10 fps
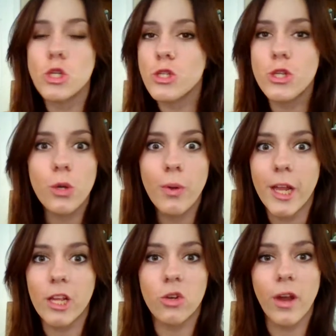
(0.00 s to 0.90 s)
do
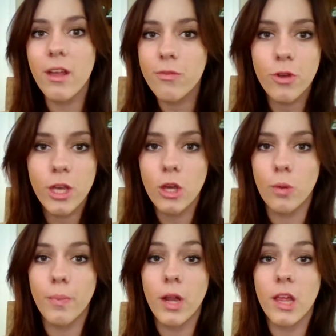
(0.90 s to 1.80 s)
it. Great for
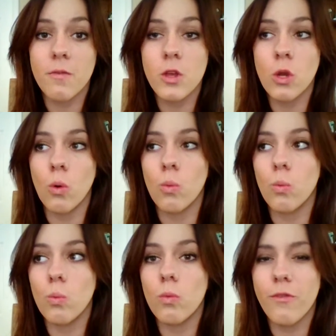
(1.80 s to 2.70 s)
you. But if you don't
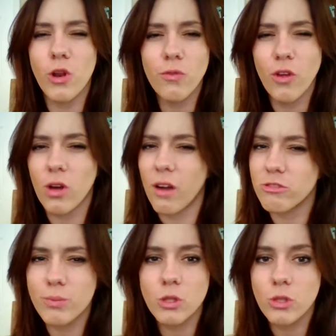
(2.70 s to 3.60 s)
feel
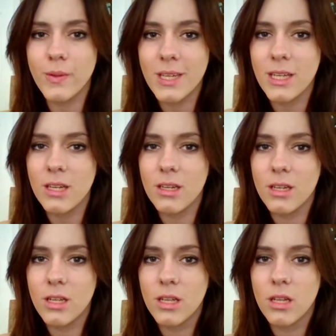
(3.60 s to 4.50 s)
comfortable doing it,
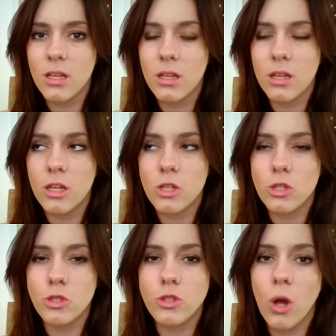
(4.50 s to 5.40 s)

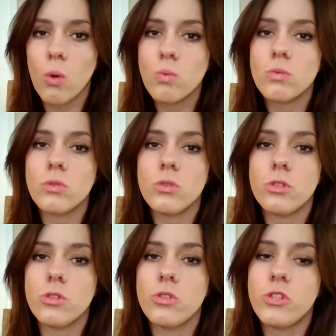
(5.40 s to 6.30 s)
don't
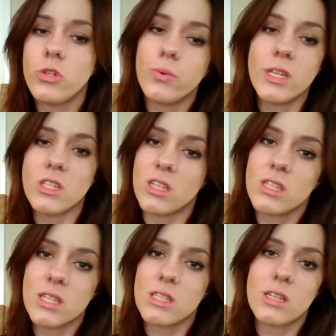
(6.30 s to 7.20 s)
do it just
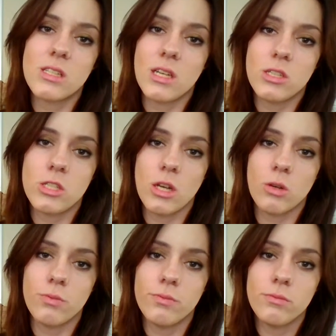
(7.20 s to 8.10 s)
because they said so.
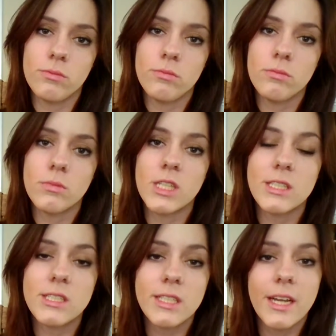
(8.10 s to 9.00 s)

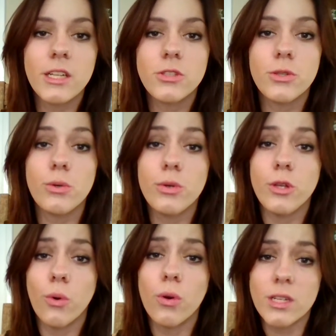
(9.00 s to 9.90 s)
Stick to
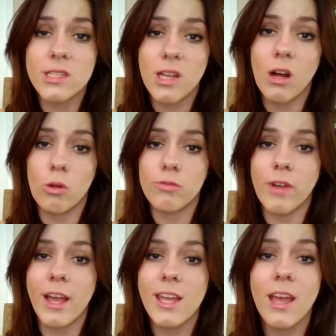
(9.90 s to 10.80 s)
yourself.
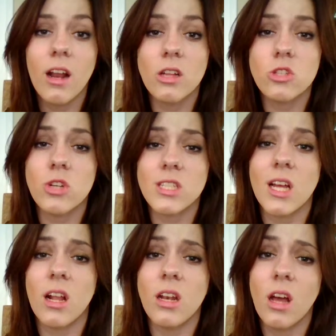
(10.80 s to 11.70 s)
I cannot stress
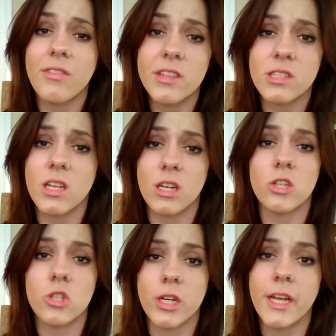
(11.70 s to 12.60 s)
that enough in this
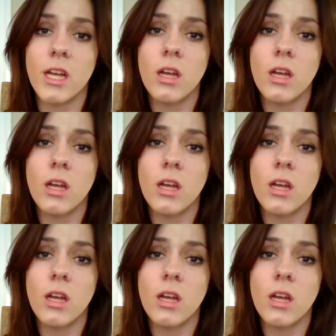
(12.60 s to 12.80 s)
industry.